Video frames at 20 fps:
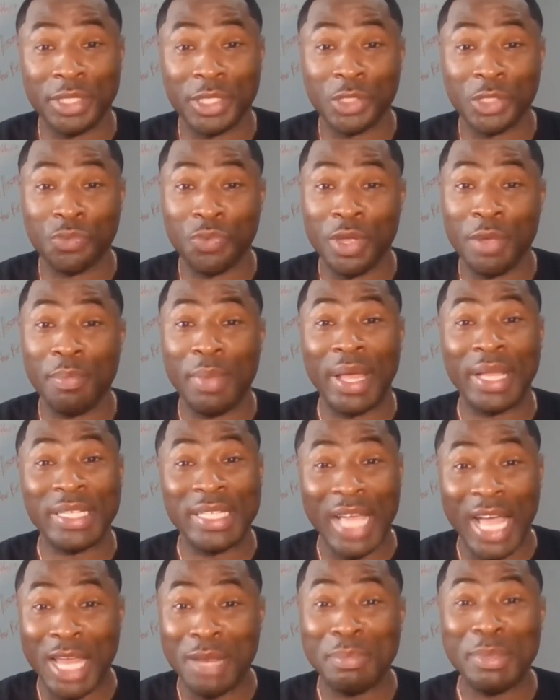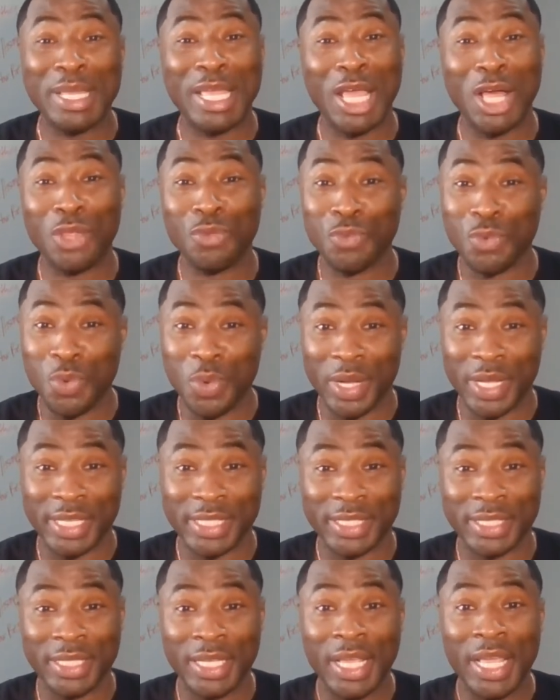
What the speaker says: It's written by Don Miguel Ruiz.